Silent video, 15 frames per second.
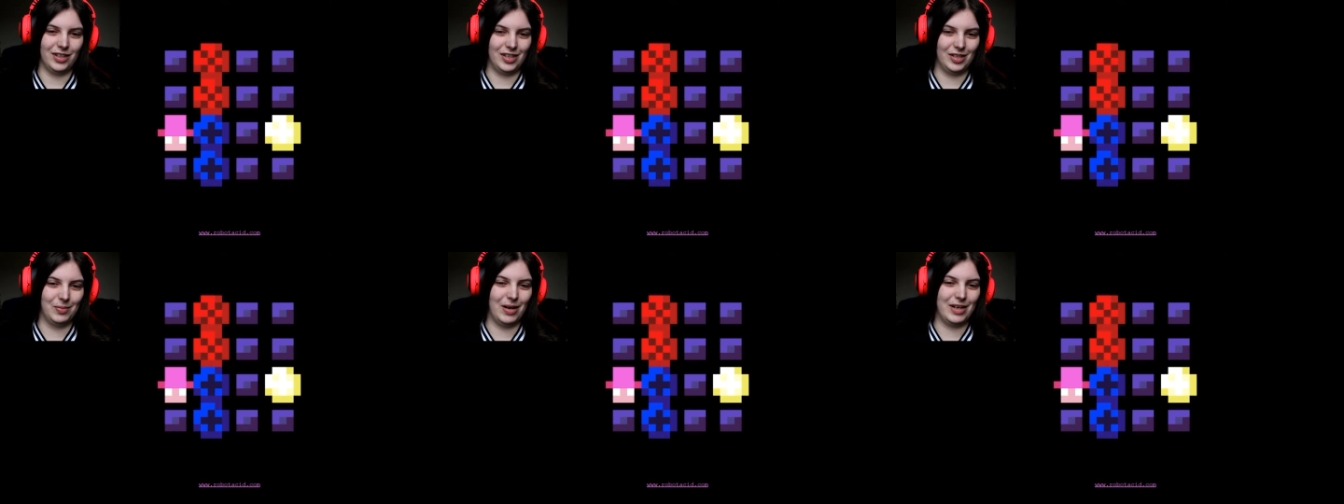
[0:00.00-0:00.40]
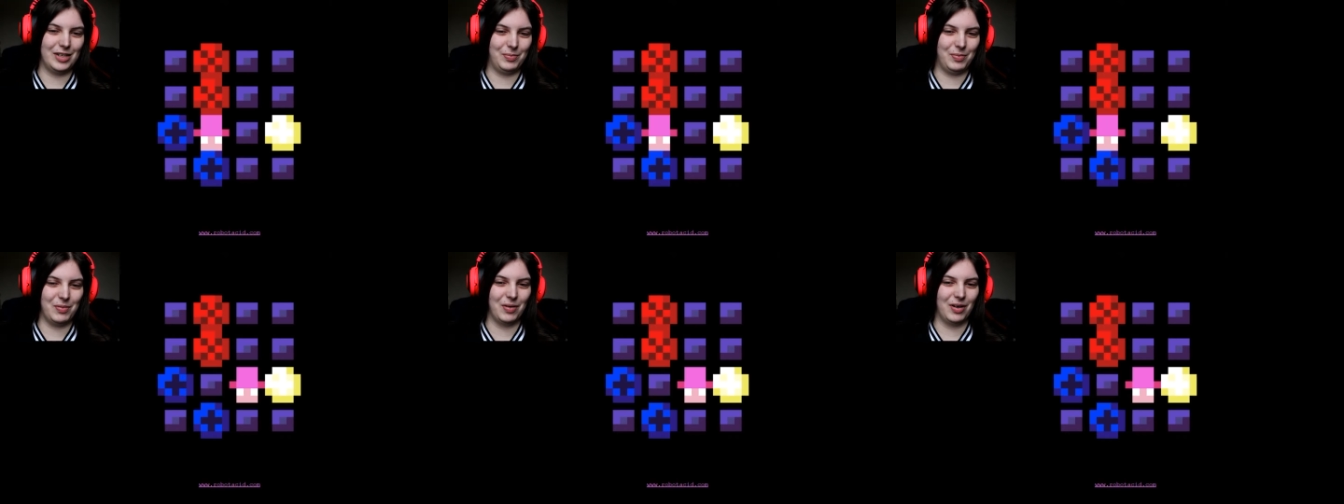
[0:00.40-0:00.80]
This might
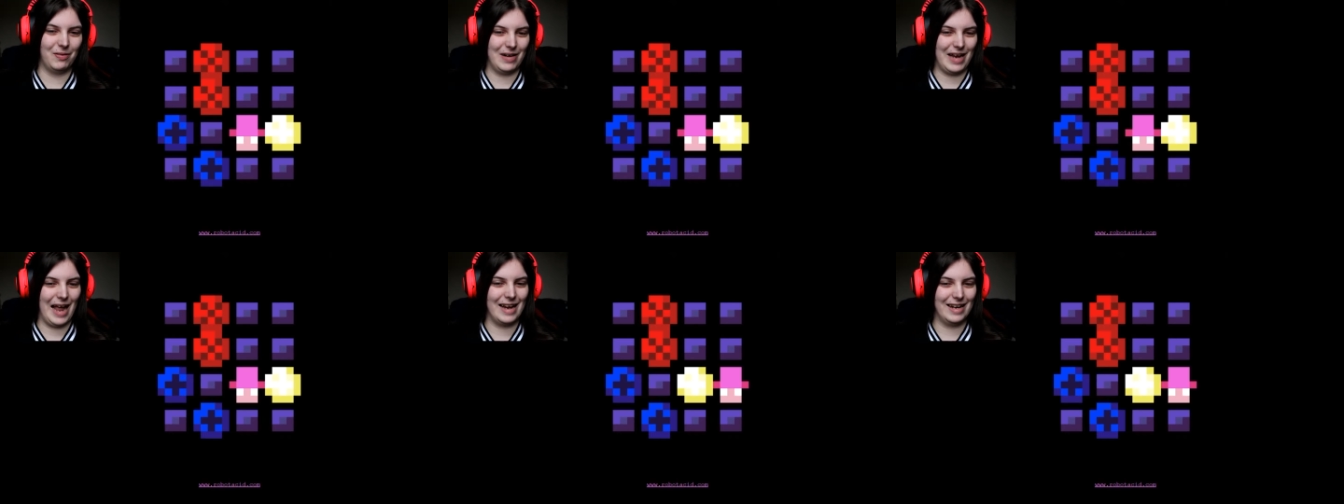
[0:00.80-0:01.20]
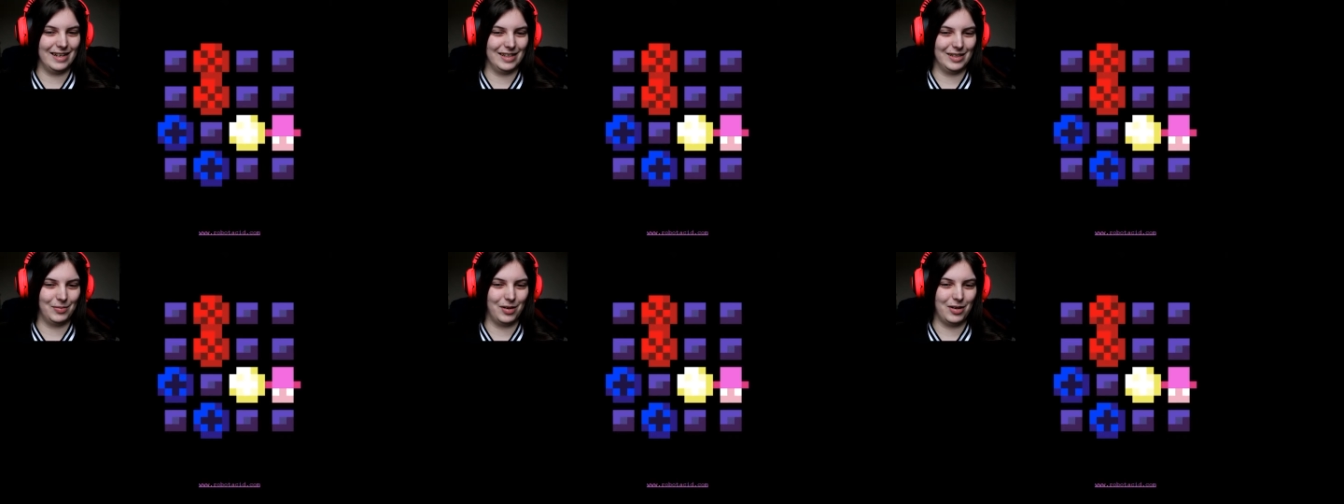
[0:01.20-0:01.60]
just be where we end at
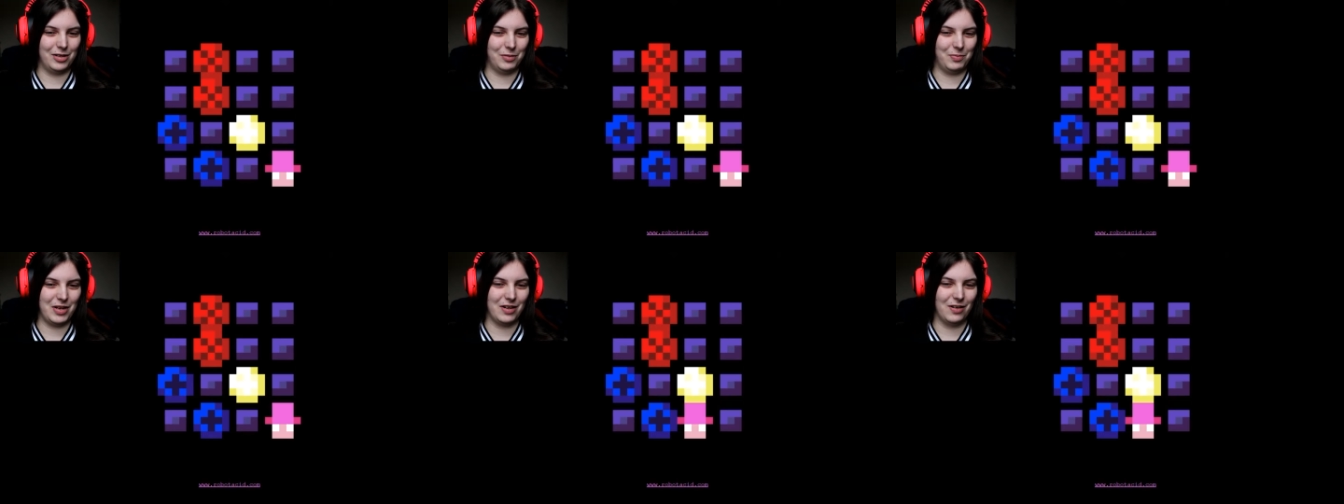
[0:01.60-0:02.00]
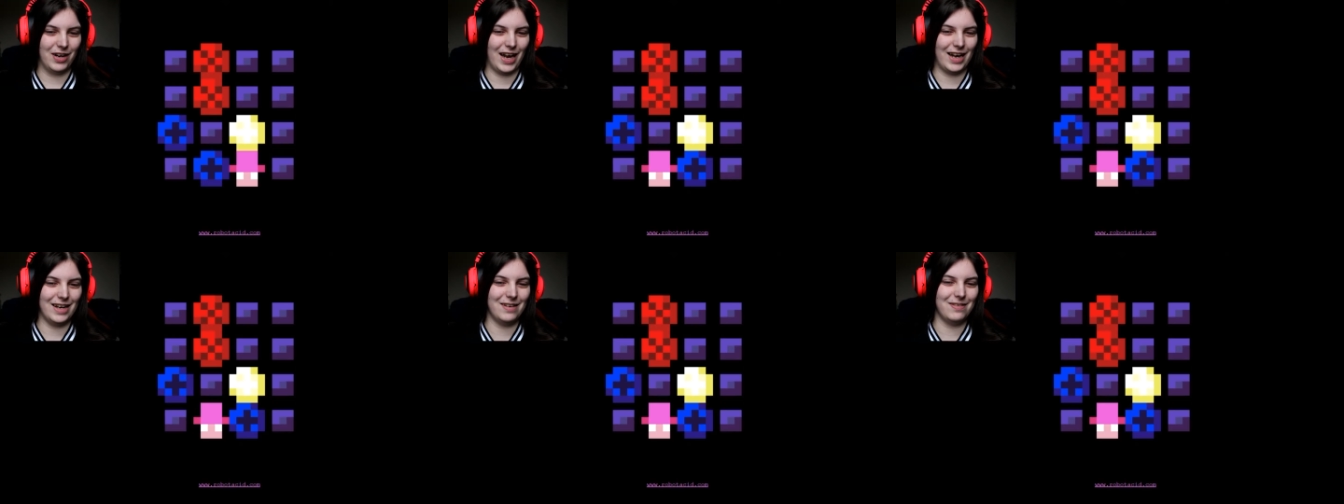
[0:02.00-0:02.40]
this point. Just me going,
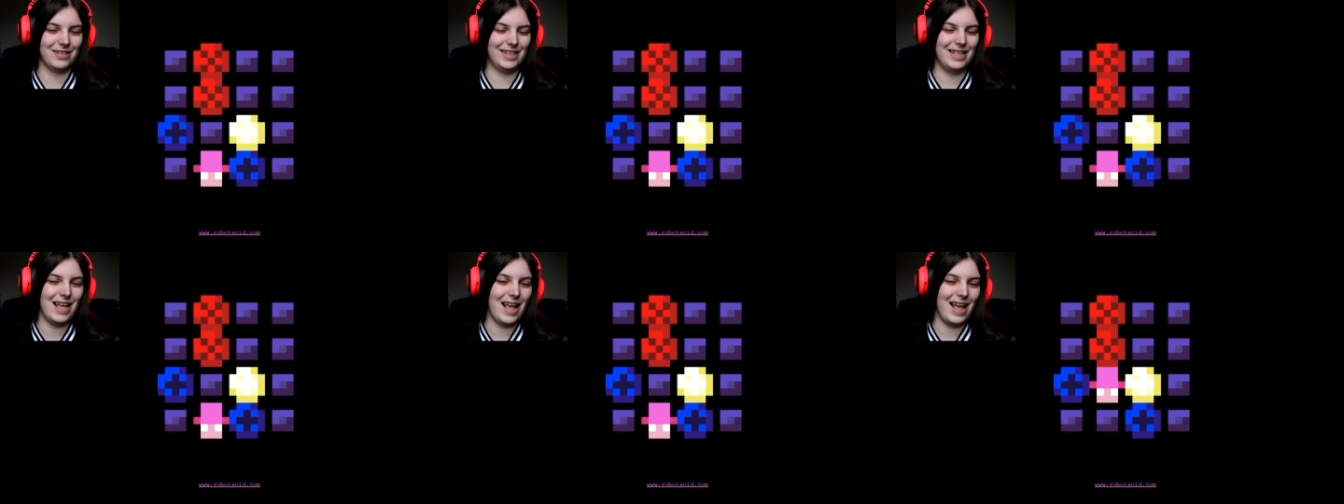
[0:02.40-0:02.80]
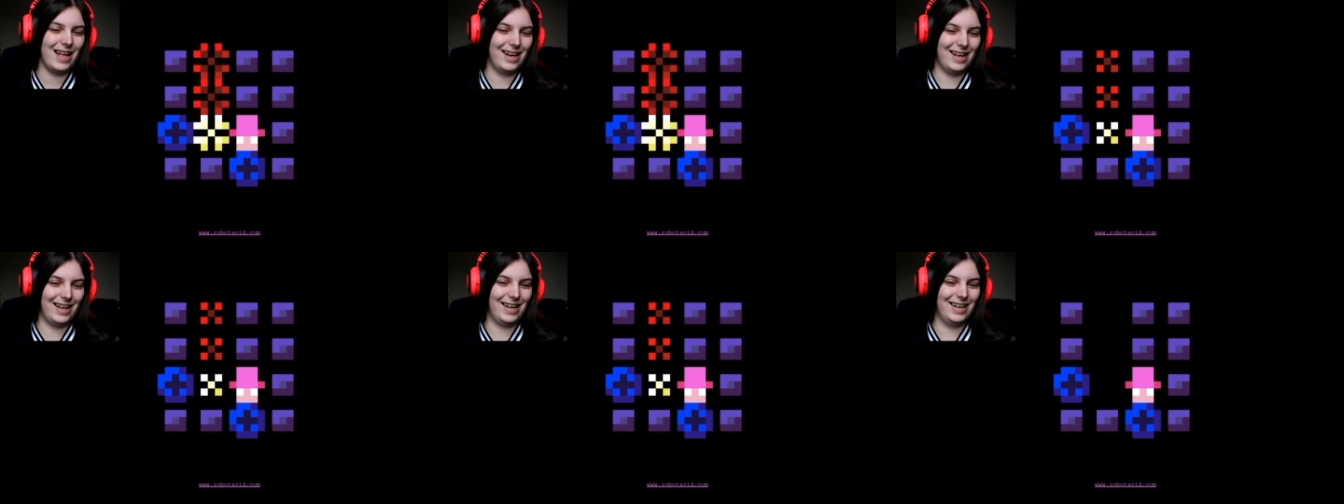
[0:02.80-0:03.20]
I don't
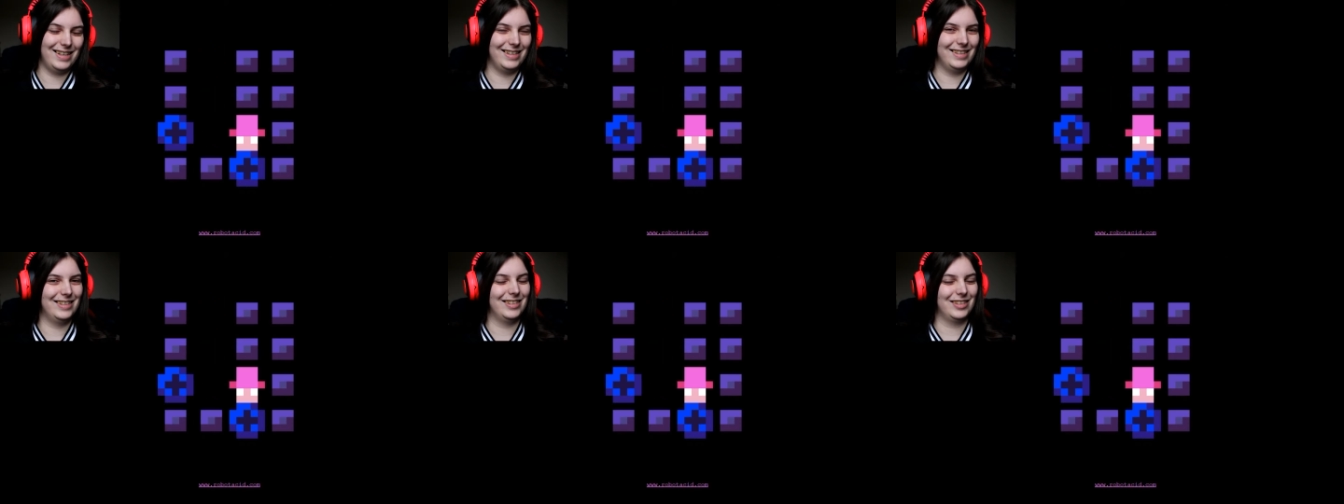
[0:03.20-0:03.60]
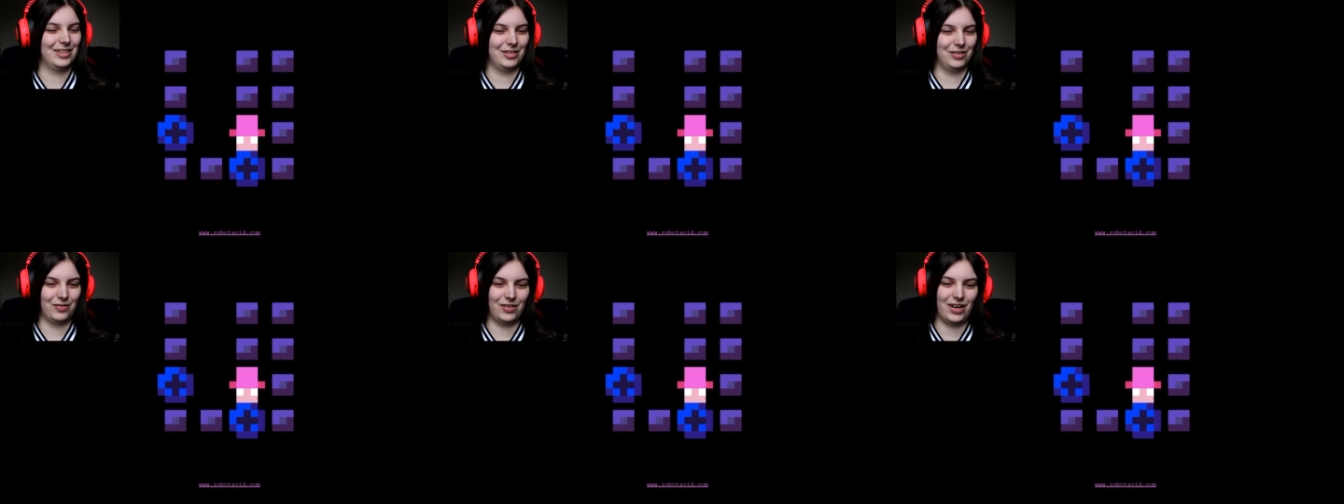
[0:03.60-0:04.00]
get it. They're just
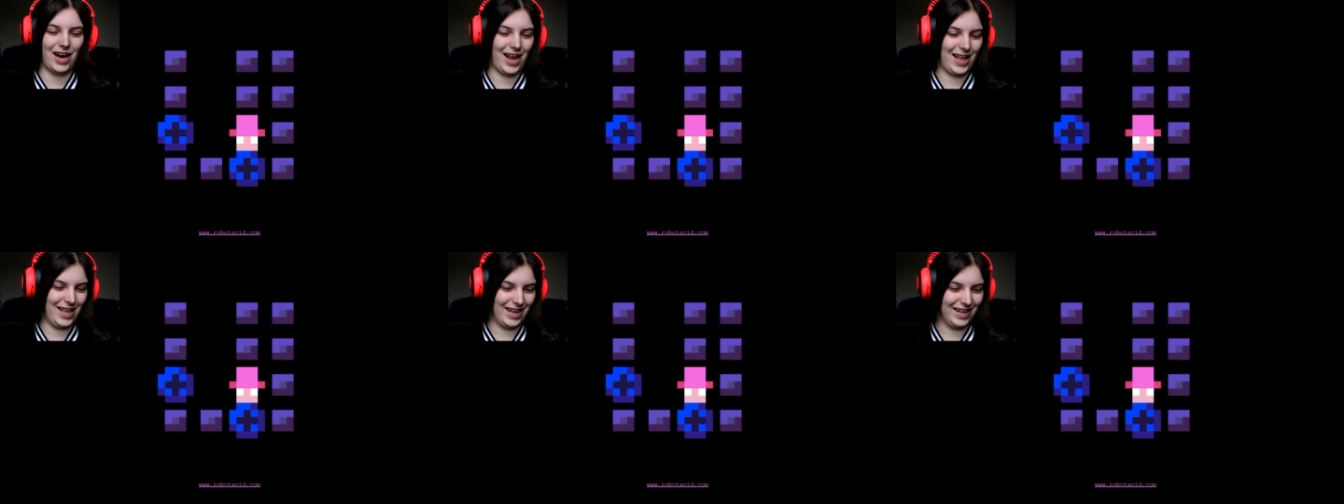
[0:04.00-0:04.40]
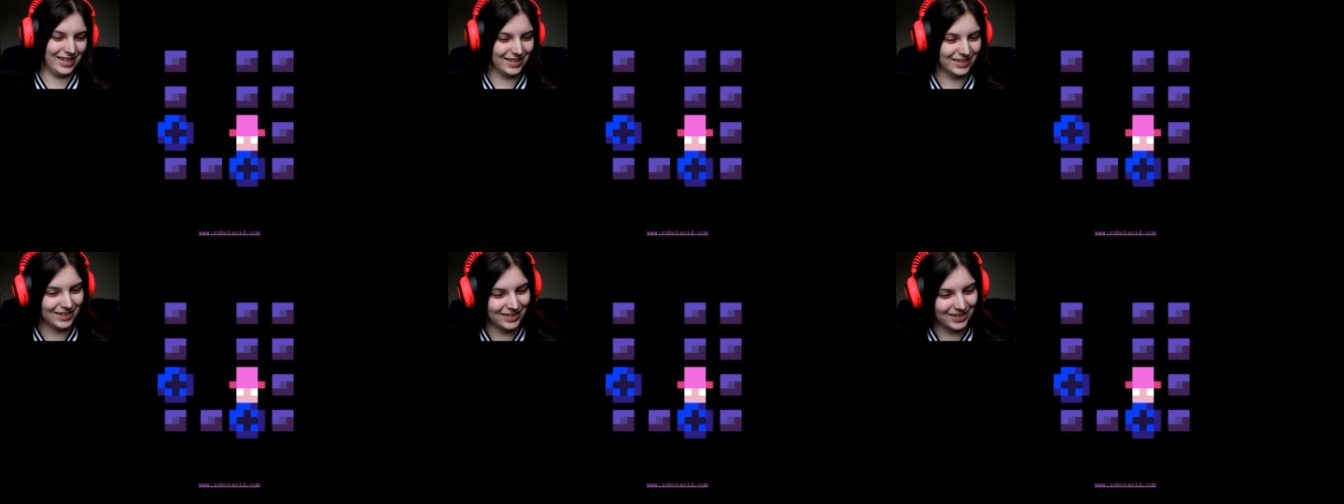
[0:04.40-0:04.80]

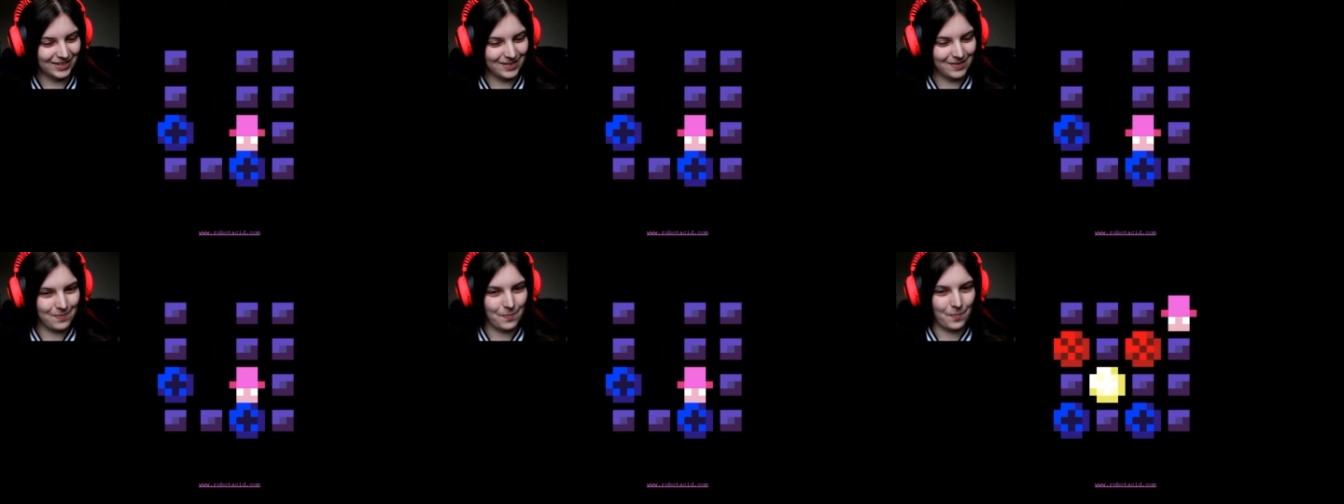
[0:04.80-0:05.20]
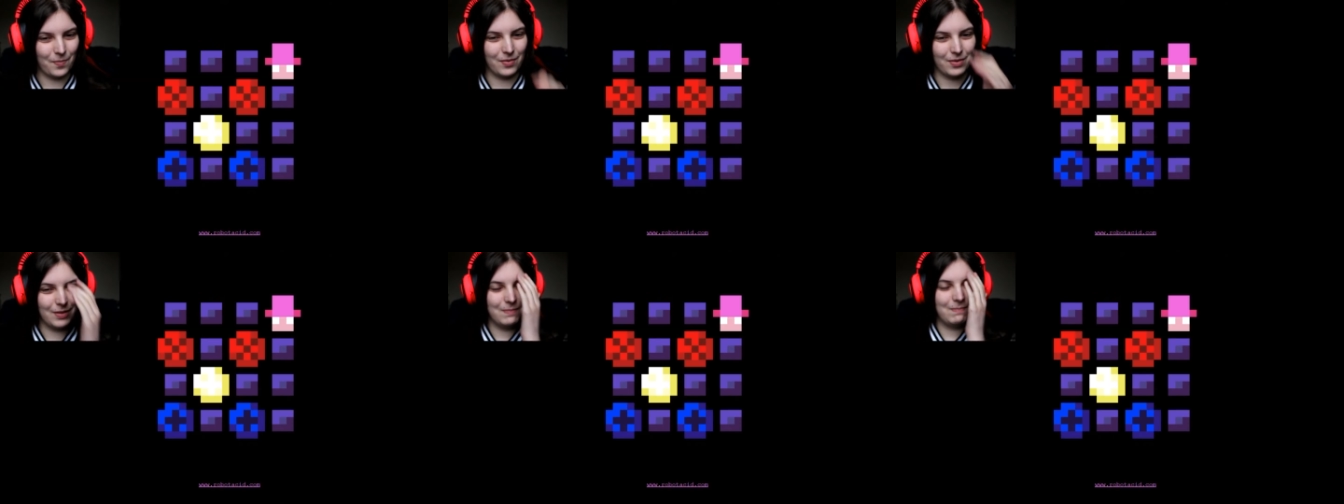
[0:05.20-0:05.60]
crying.
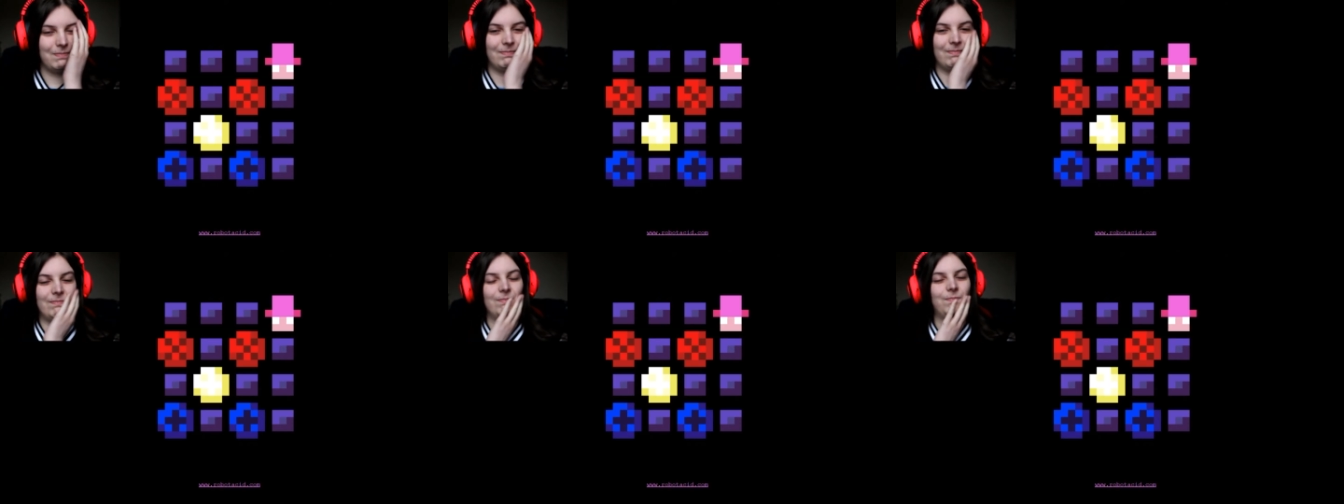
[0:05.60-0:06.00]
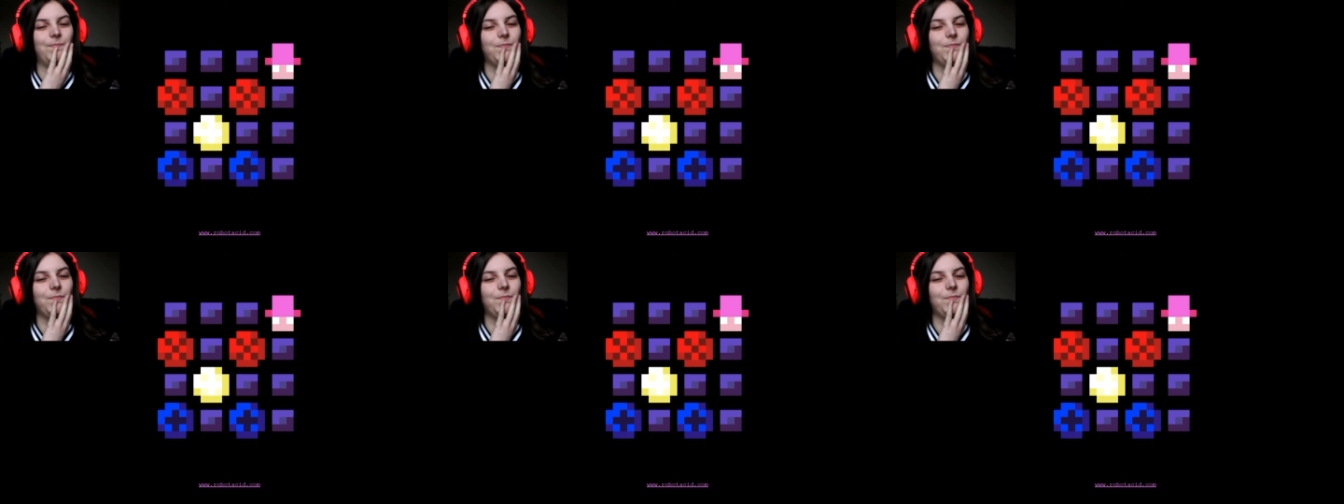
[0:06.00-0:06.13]
Hmm.